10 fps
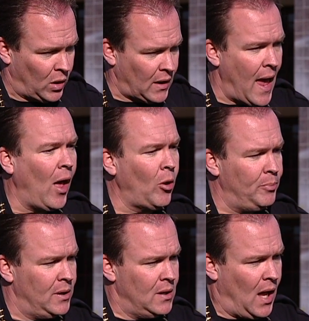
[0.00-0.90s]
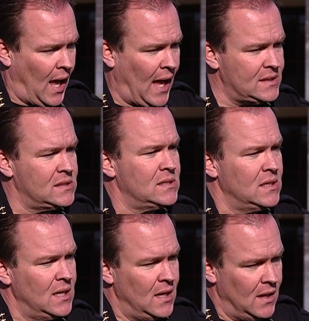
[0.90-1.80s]
will help us
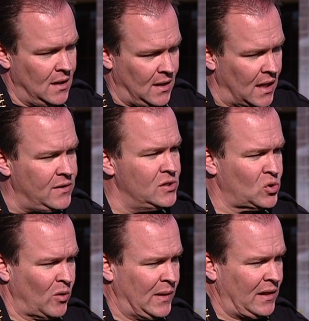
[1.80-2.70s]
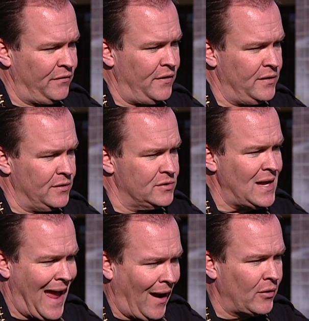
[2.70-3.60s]
get these criminal offenders
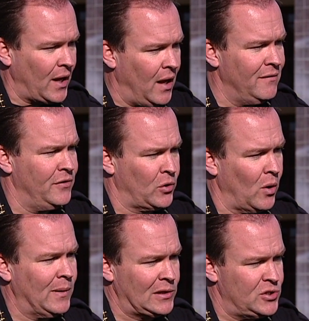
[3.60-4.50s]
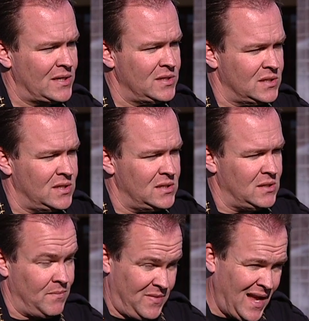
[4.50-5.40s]
out of the criminal justice
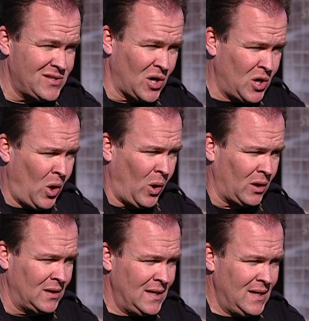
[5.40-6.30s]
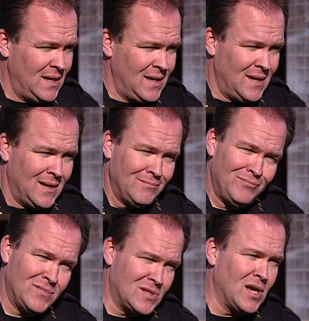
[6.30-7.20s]
system. That's our goal.
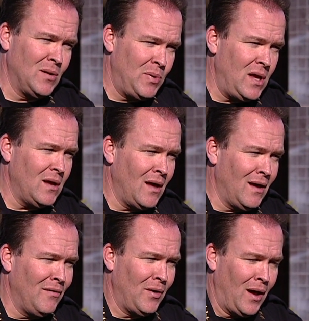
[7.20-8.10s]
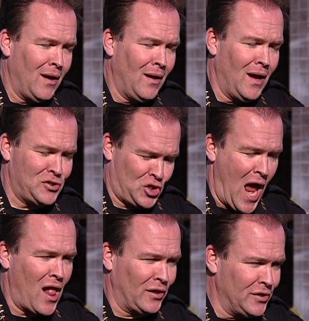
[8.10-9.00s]
It's going to be a, a, a
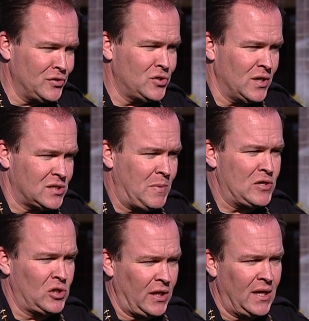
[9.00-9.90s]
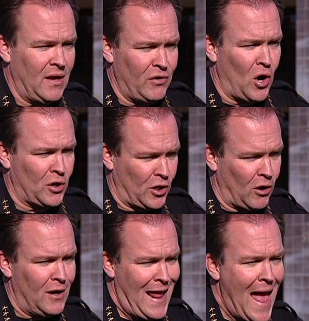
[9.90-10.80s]
challenge, especially given our
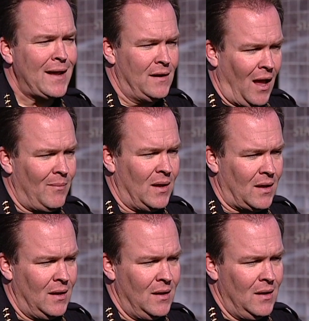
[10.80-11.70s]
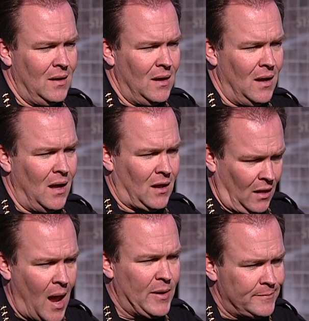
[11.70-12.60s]
current economic uh,
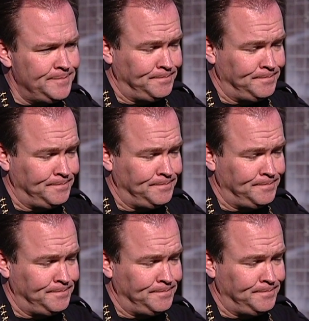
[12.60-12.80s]
climate.